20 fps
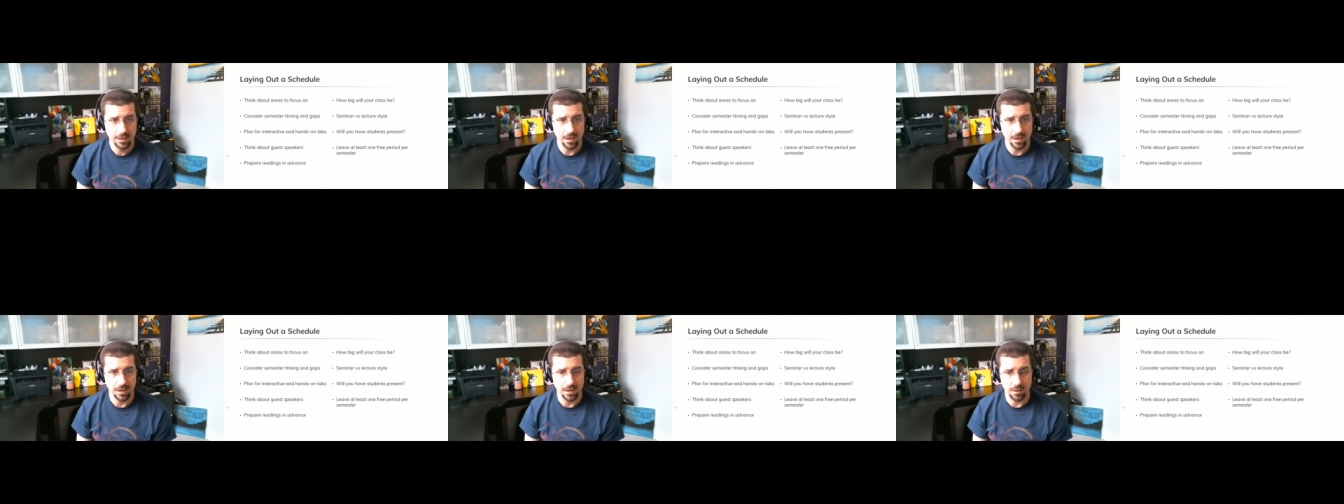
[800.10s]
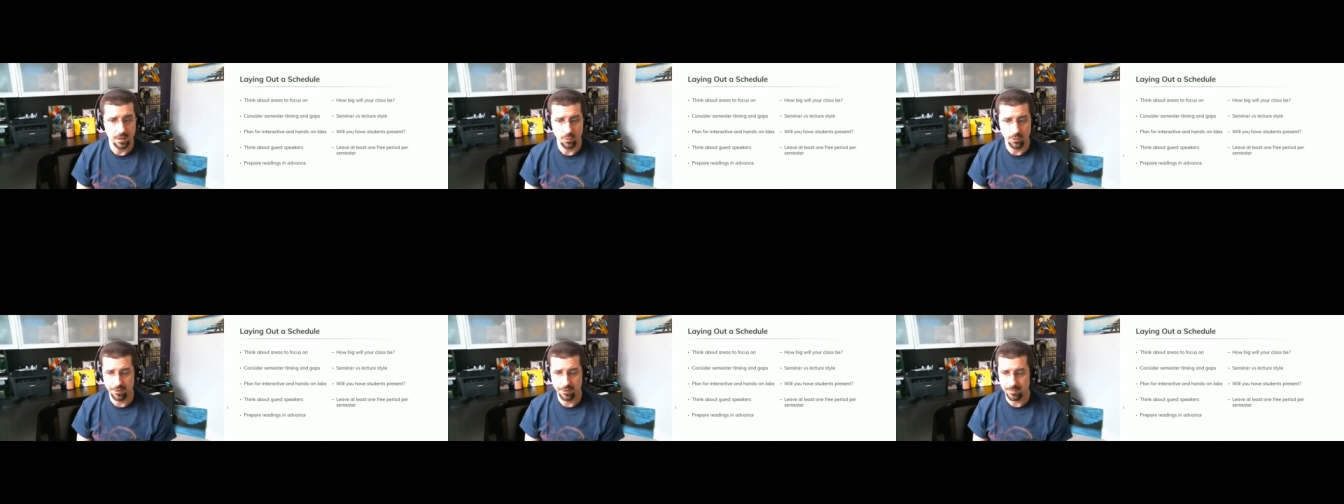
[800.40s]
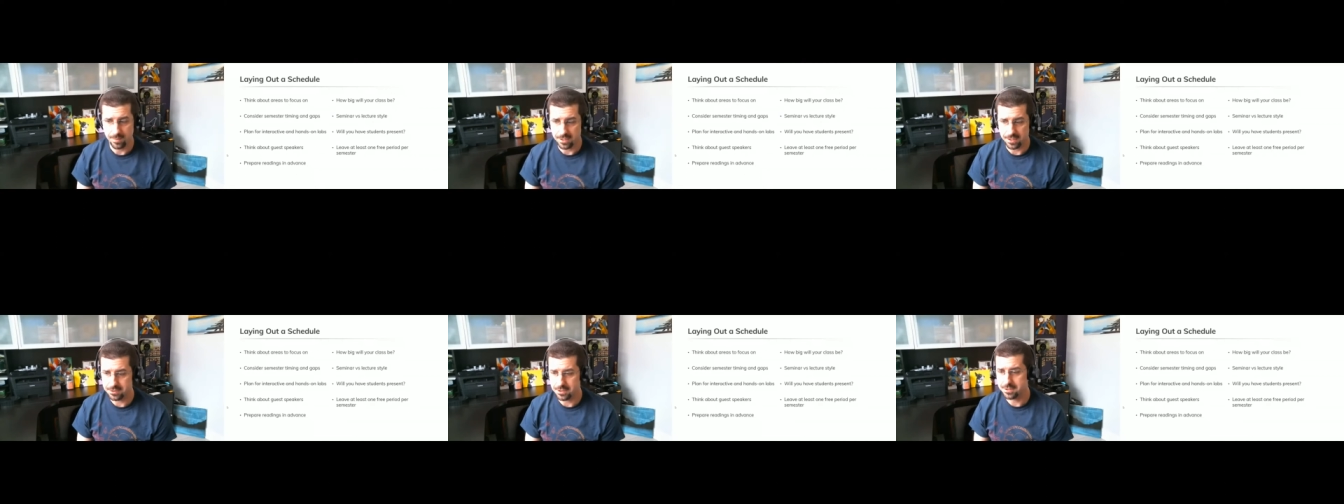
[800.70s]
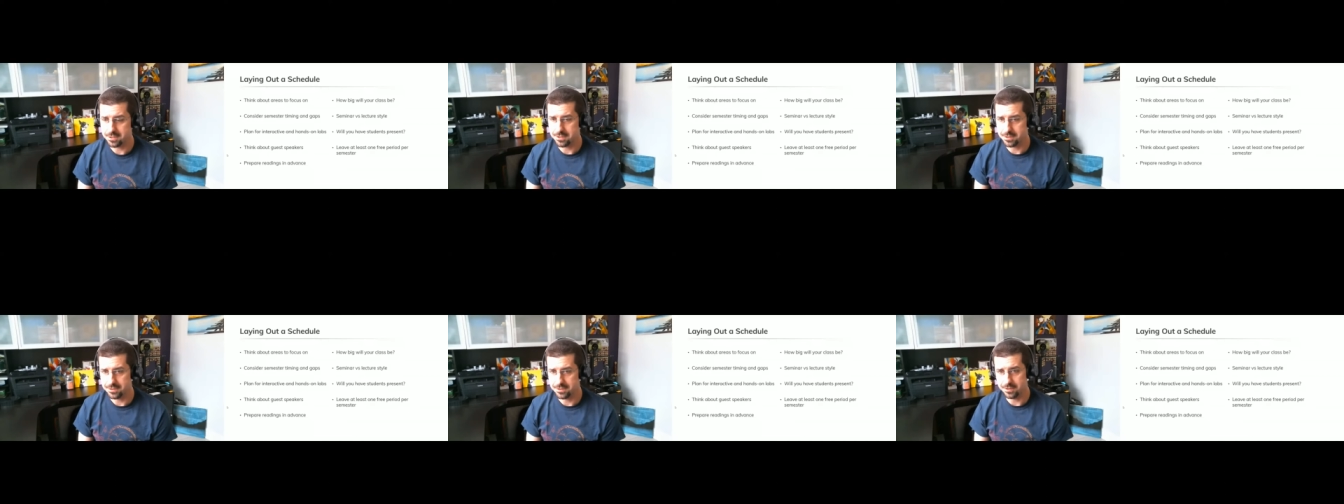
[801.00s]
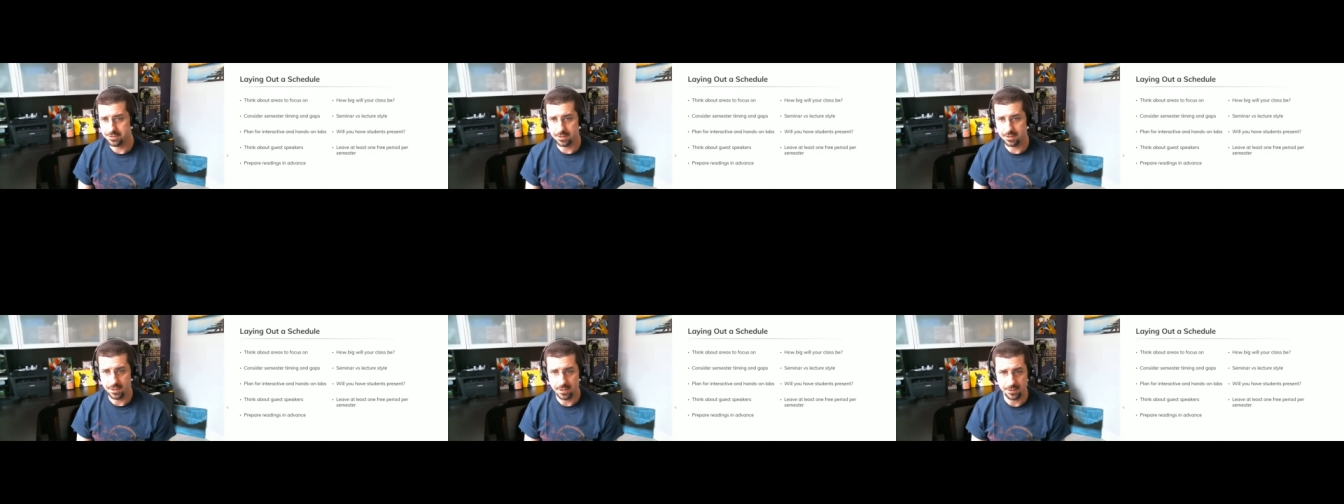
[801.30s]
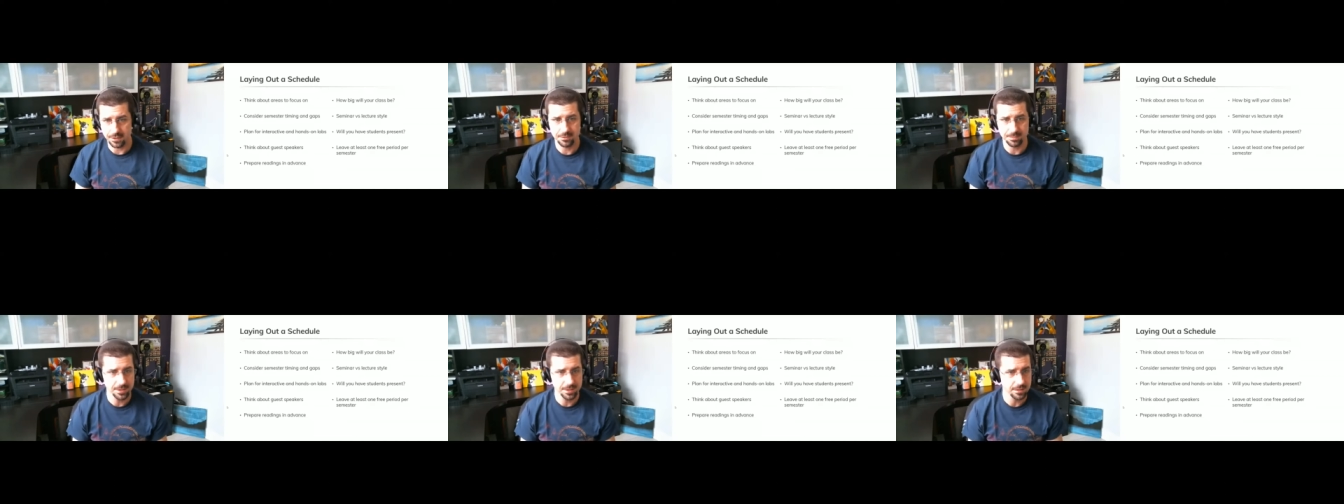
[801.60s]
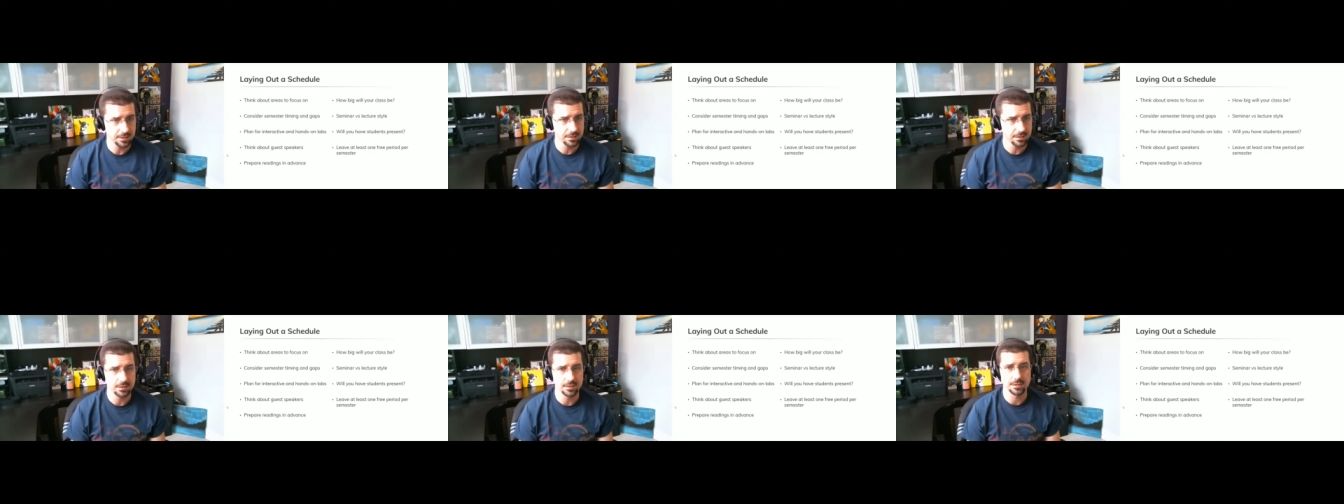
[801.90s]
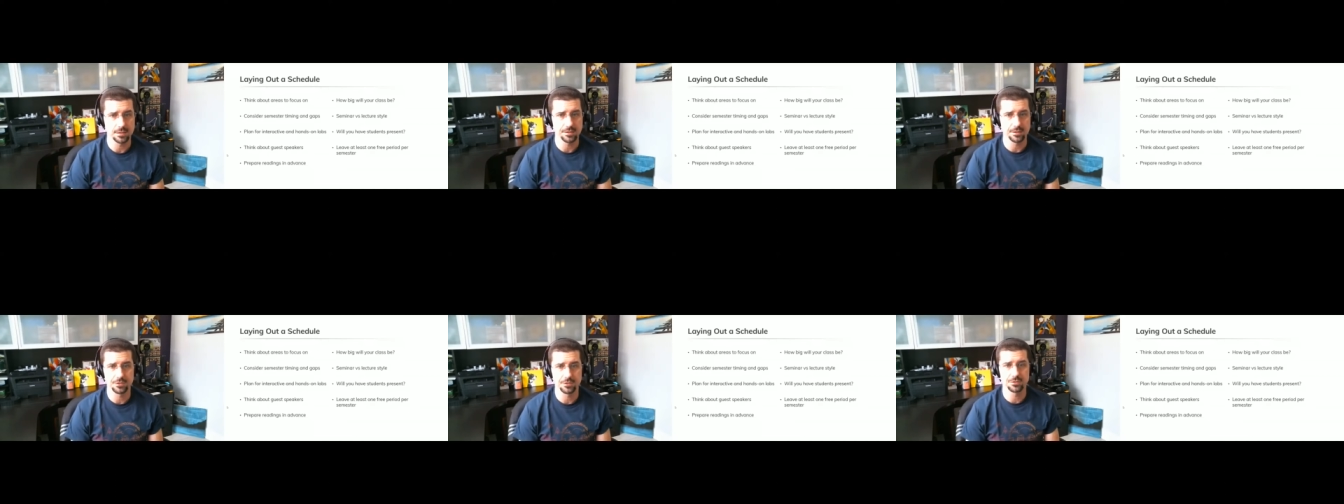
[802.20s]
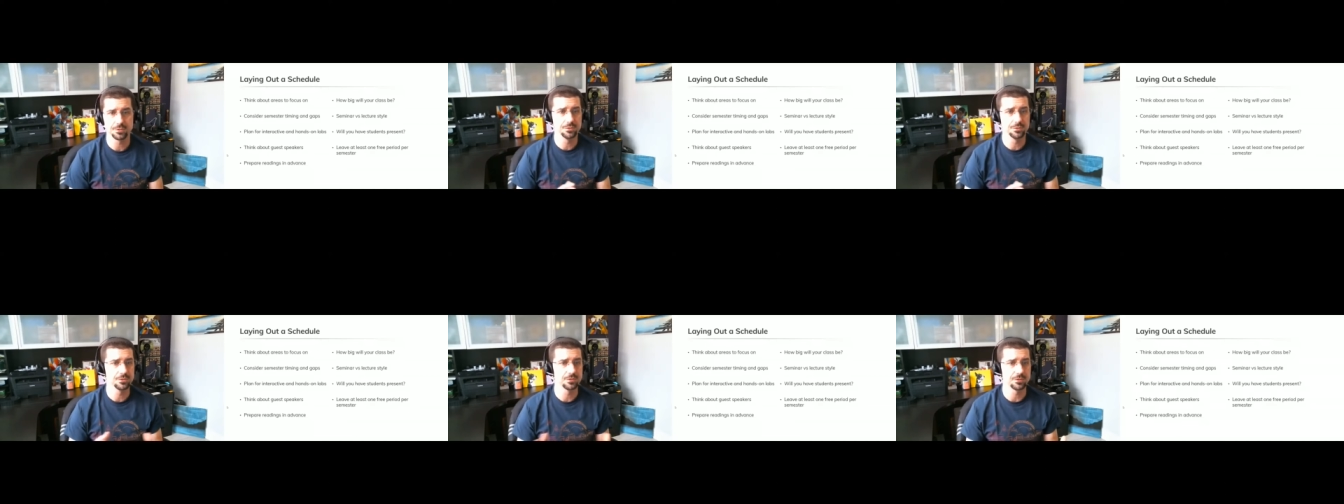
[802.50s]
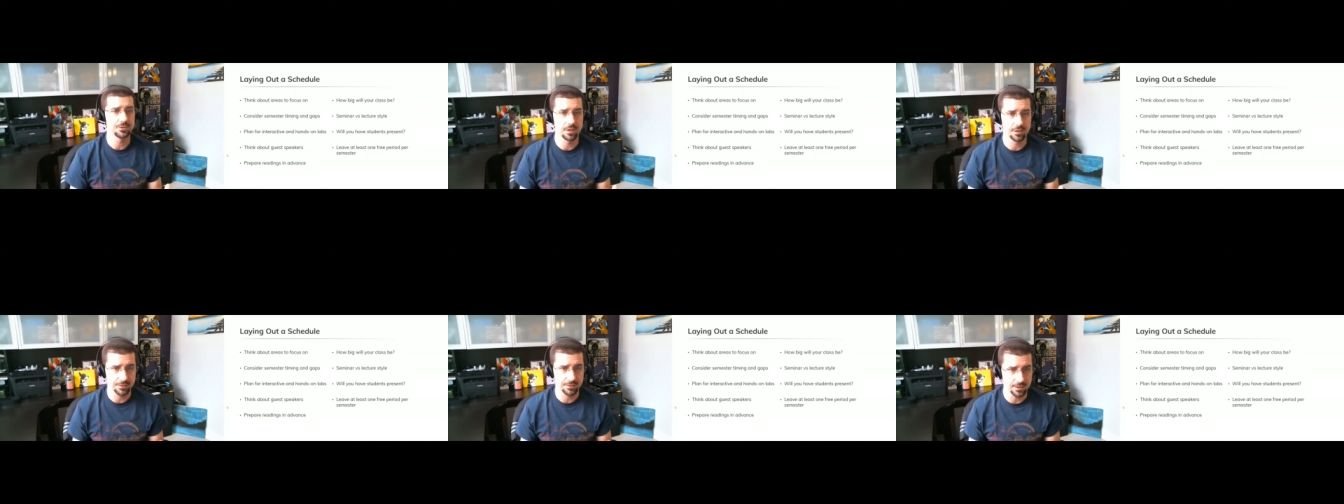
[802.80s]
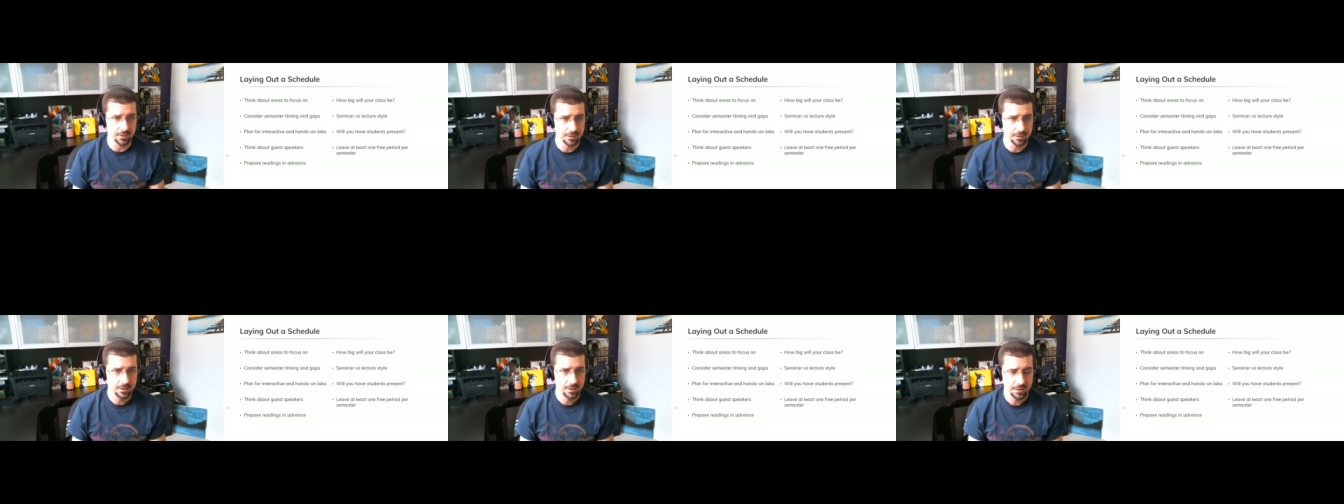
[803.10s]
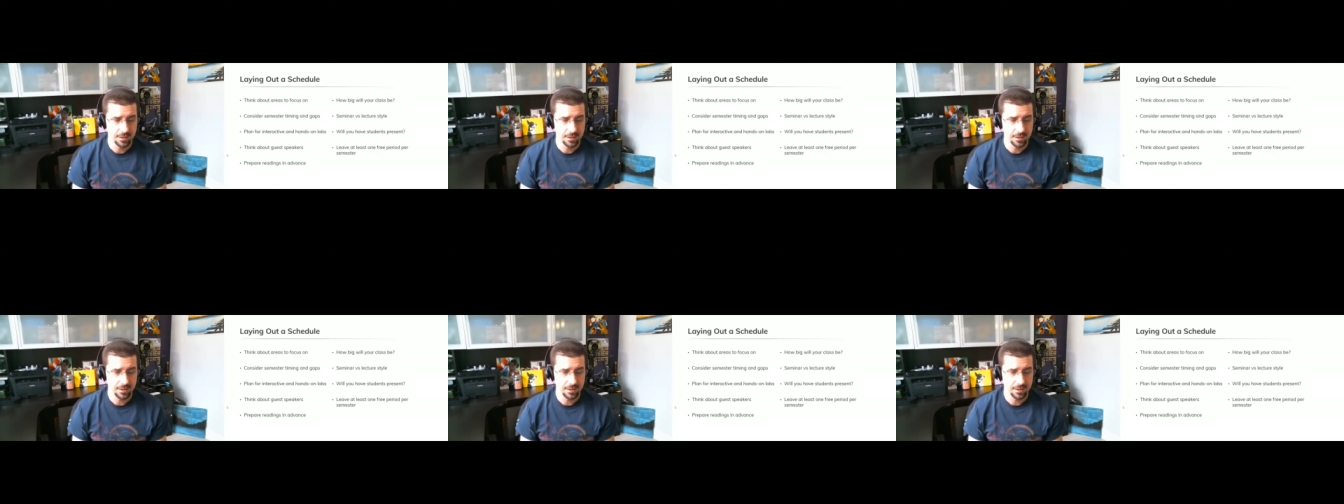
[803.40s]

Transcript: uh, one of my sessions as a guest speaker, and the students loved it.